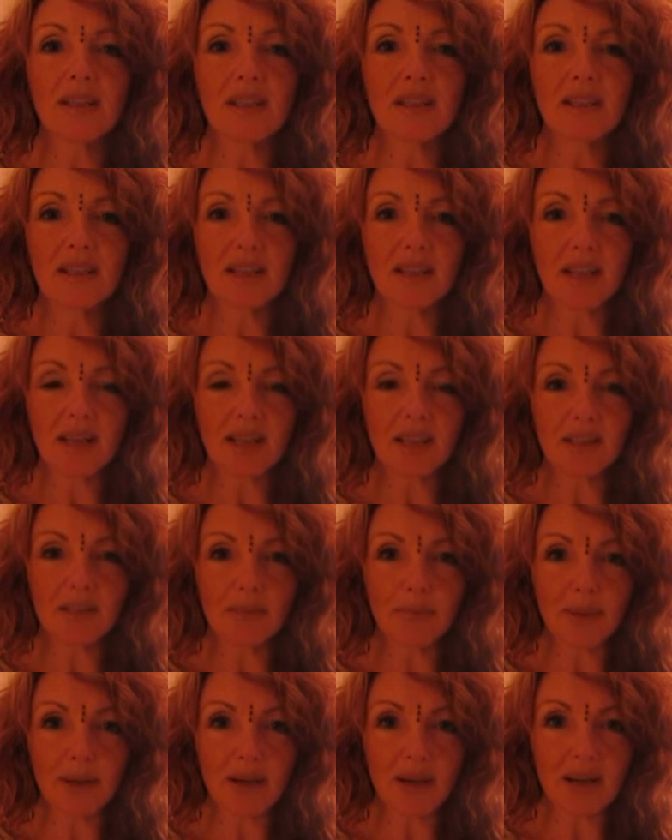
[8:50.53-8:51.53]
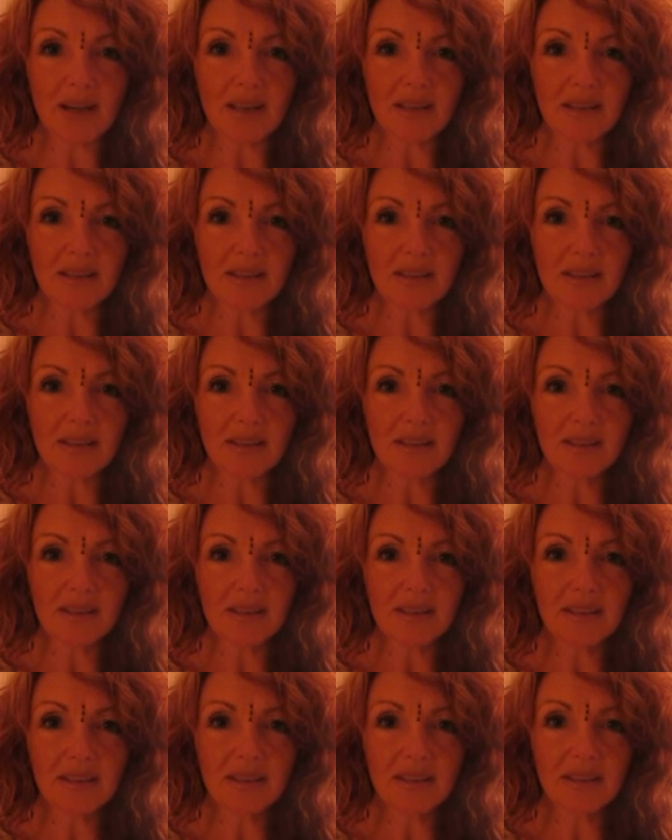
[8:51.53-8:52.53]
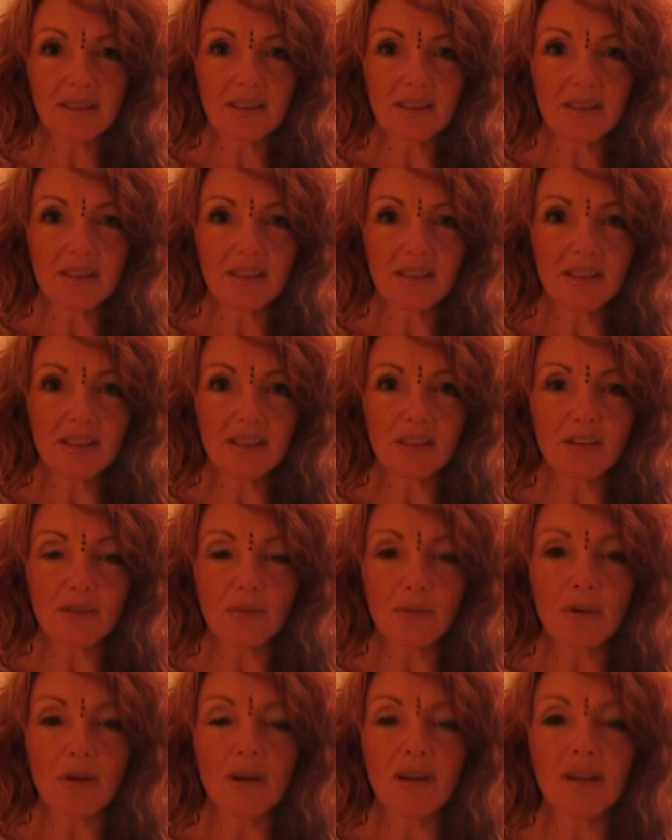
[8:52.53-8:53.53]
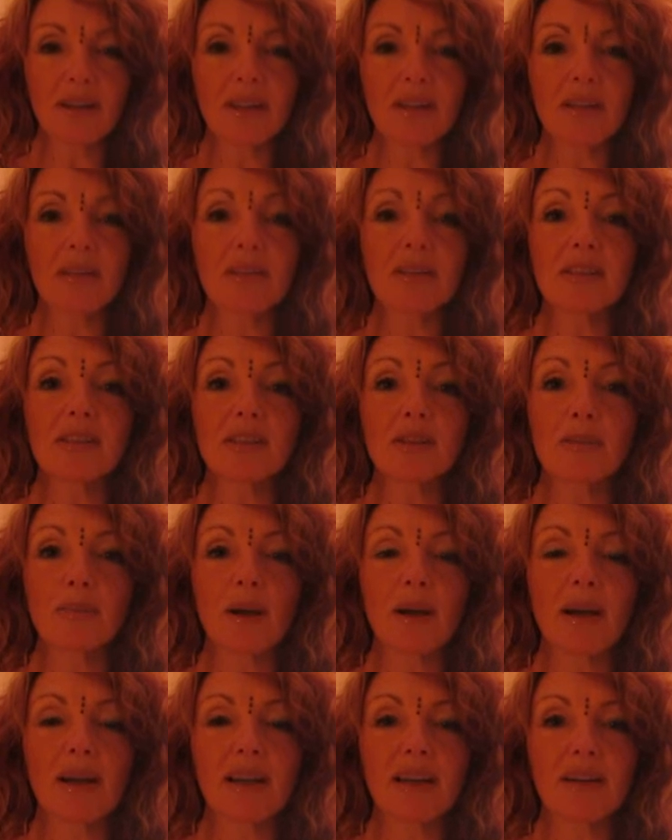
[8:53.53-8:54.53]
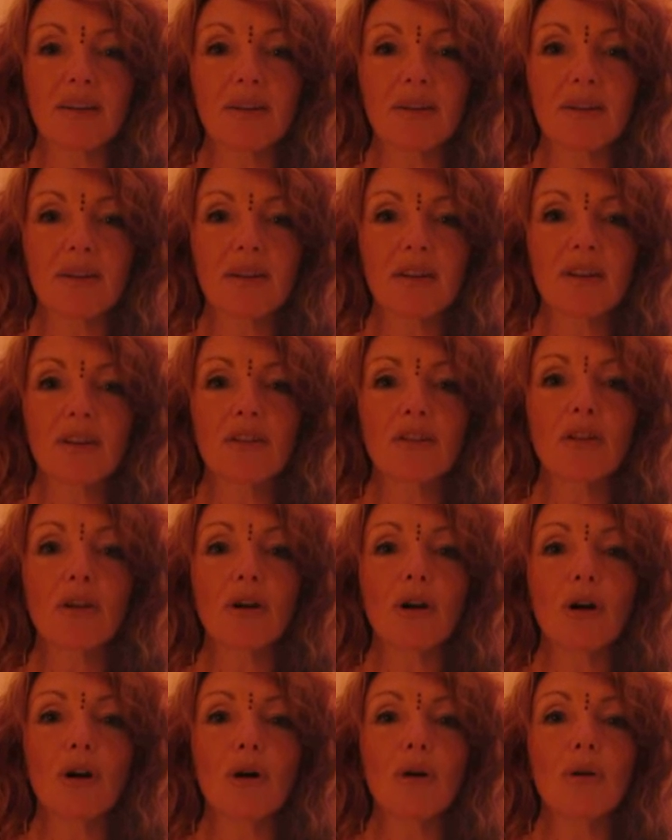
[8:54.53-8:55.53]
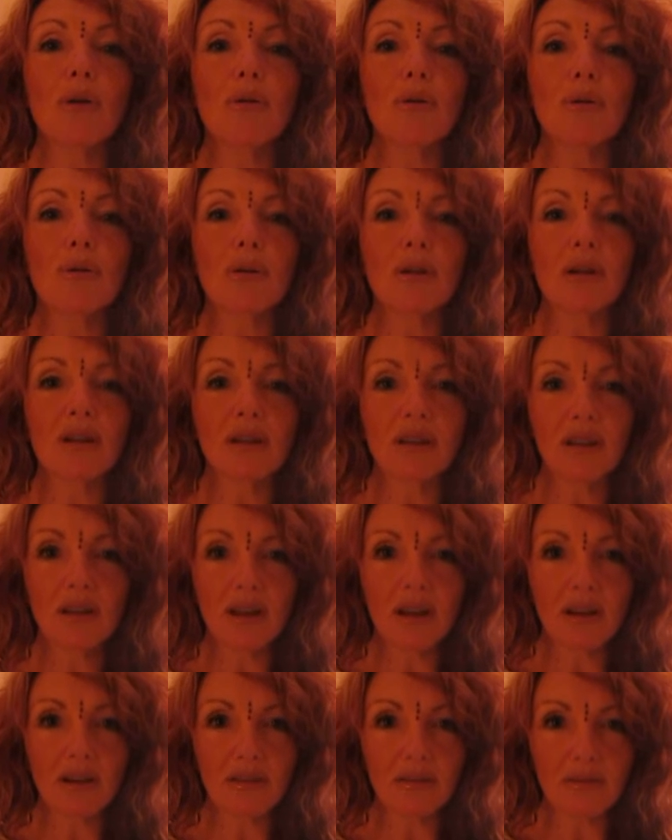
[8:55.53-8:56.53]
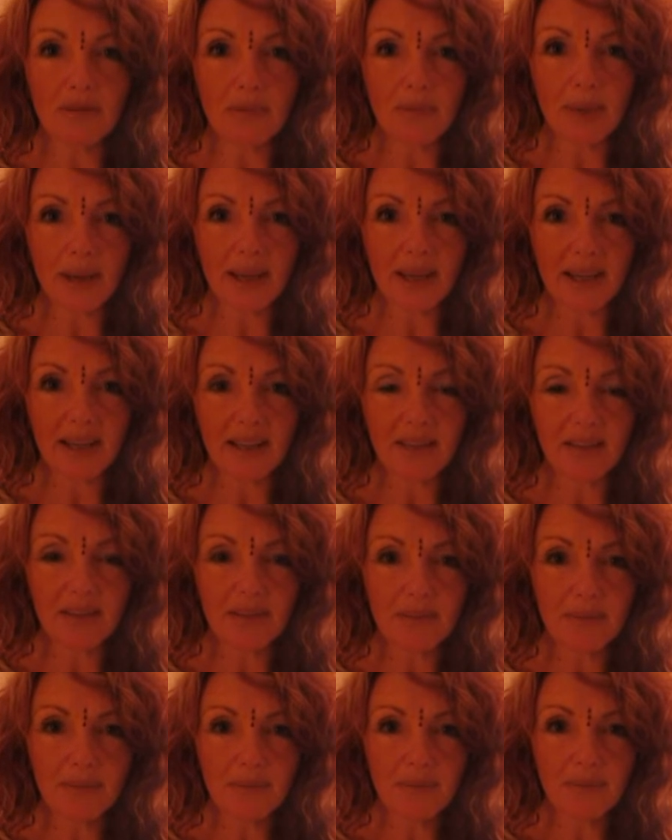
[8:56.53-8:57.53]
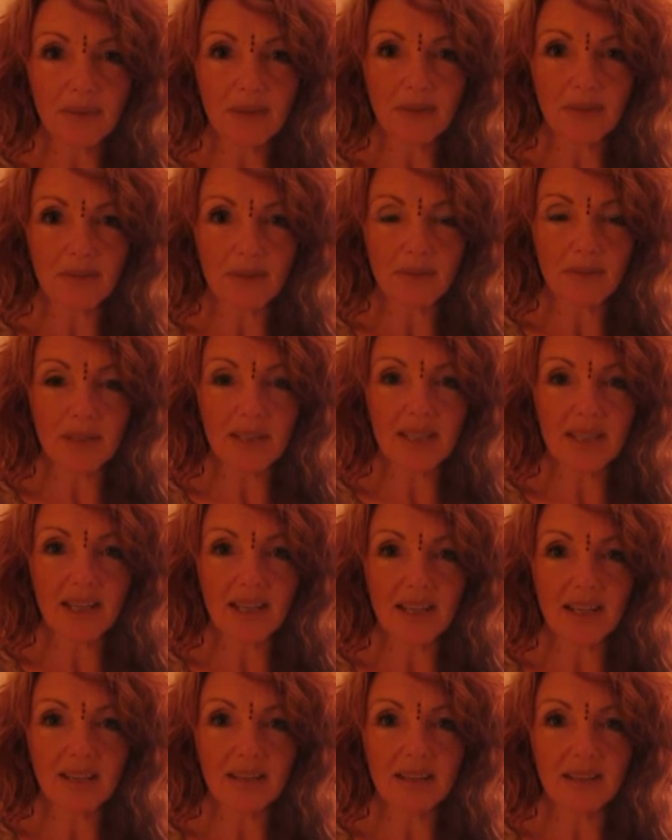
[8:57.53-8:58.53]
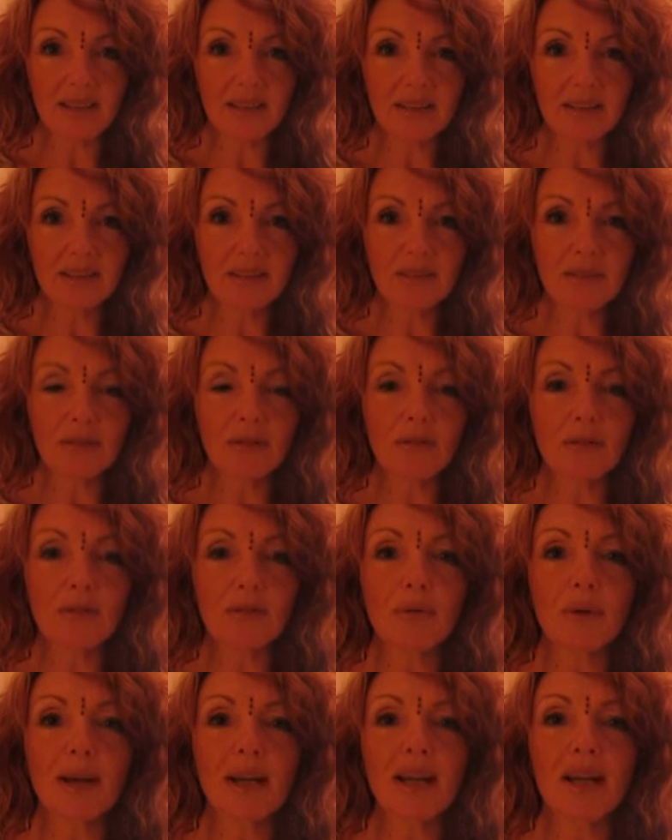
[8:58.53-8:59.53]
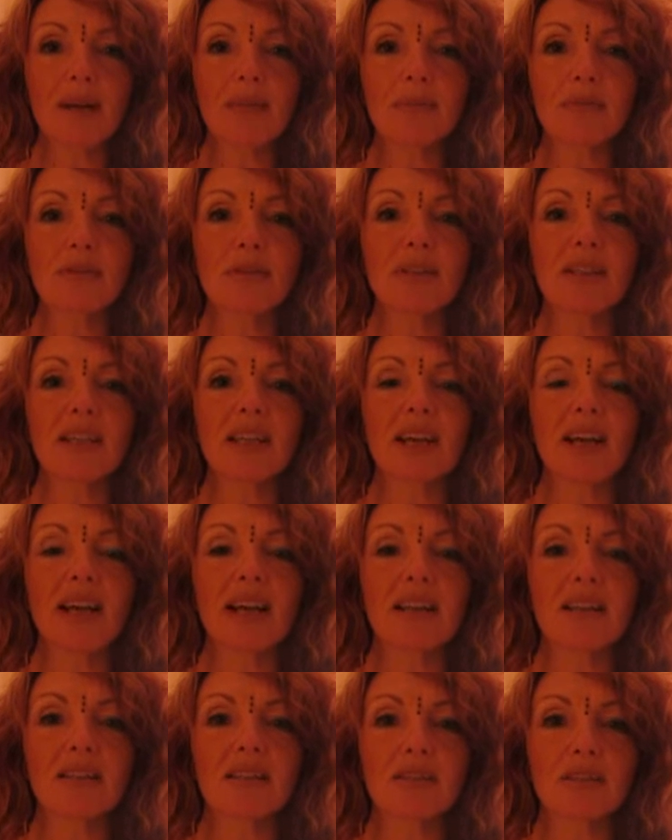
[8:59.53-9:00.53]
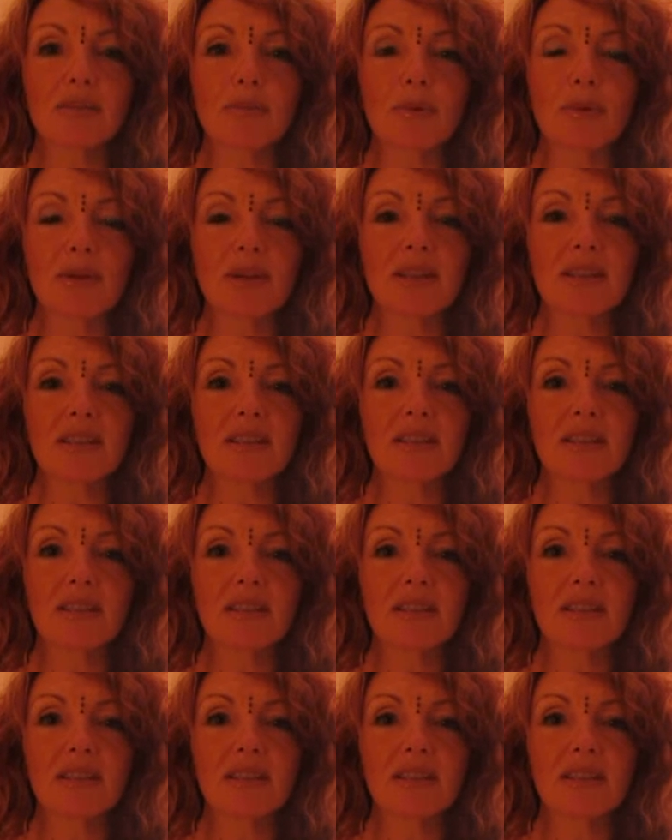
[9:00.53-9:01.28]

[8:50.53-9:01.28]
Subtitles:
The next part is working on the spine, the whole of the back, from the tail all the way up to the atlas point,